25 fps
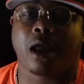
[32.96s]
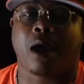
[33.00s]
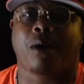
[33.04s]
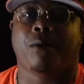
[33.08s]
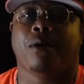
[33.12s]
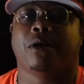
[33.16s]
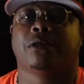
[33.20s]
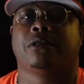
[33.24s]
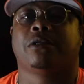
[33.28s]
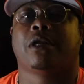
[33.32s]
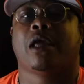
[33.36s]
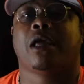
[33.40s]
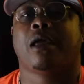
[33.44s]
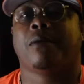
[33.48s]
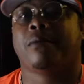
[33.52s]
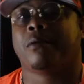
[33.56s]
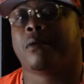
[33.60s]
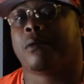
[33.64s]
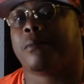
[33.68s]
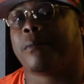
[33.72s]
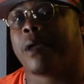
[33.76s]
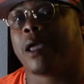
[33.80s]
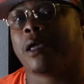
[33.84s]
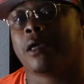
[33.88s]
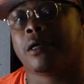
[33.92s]
I wasn't able to
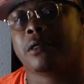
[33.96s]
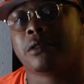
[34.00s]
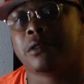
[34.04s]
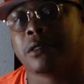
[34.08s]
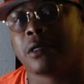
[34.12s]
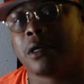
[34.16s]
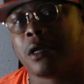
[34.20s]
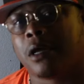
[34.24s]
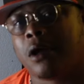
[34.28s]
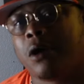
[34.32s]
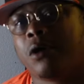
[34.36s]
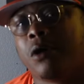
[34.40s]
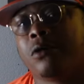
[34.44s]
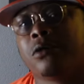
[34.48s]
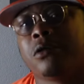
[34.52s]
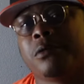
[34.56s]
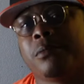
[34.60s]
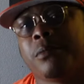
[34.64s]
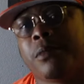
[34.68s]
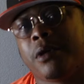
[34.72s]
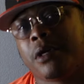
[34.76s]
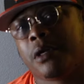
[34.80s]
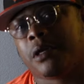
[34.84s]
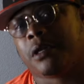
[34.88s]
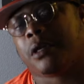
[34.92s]
make it to the
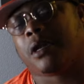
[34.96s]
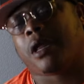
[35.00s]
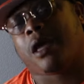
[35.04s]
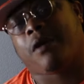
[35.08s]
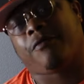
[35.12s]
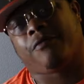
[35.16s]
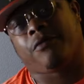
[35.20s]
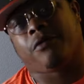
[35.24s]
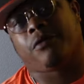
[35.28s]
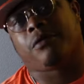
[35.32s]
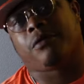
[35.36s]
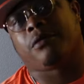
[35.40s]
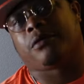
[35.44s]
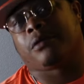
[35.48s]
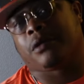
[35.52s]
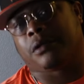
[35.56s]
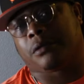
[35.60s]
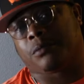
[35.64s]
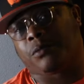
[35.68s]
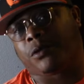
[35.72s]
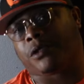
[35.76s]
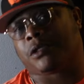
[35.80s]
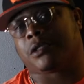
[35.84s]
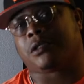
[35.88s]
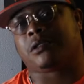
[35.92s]
ultimate level,
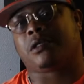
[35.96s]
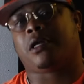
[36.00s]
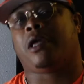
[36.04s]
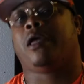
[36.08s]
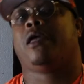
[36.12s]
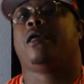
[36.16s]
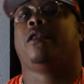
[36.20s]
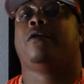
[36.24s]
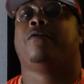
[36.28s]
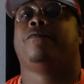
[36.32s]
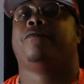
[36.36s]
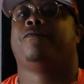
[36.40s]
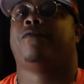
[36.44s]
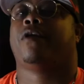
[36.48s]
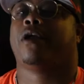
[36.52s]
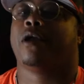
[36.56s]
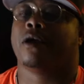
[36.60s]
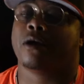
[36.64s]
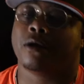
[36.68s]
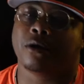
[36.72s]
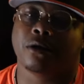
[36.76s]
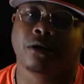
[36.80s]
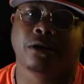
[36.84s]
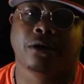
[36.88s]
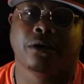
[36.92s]
which is the
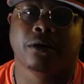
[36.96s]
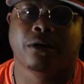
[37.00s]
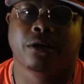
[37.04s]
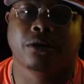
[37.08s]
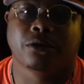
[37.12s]
NFL.